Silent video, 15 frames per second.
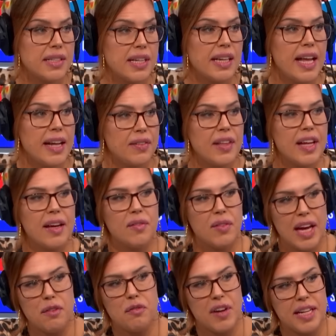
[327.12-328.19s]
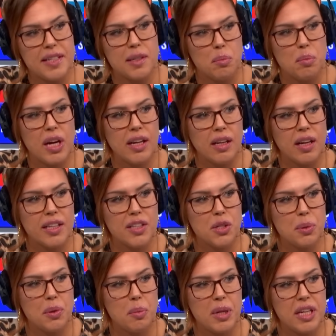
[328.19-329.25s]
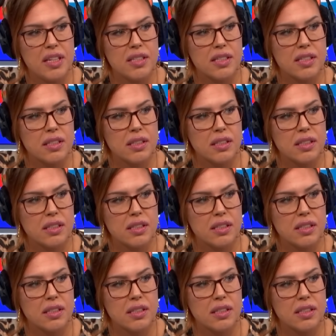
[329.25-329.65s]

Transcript: to lend their face and byline to a piece?